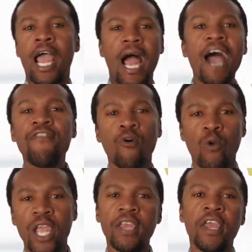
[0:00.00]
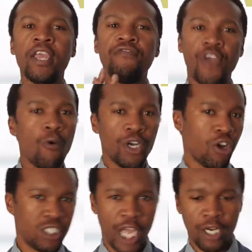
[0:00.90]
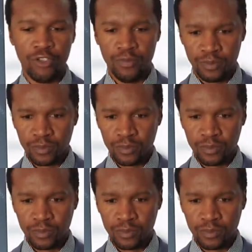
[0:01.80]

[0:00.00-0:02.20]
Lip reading: Either way, they will not tell you.